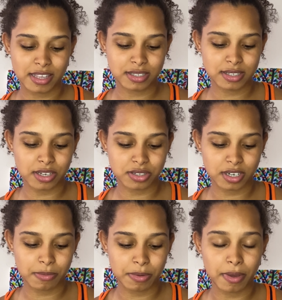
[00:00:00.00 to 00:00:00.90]
This is actually
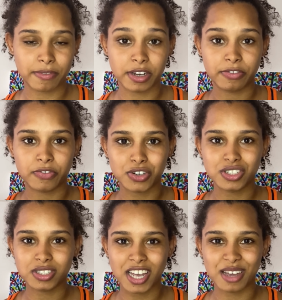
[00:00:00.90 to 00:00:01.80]
gonna be my very
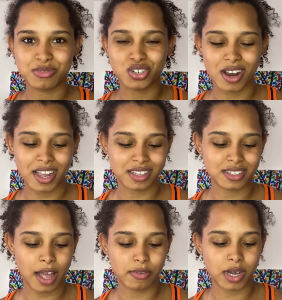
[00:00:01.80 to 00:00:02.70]
first time trying
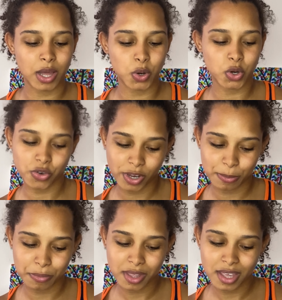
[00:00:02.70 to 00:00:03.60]
this avocado cream.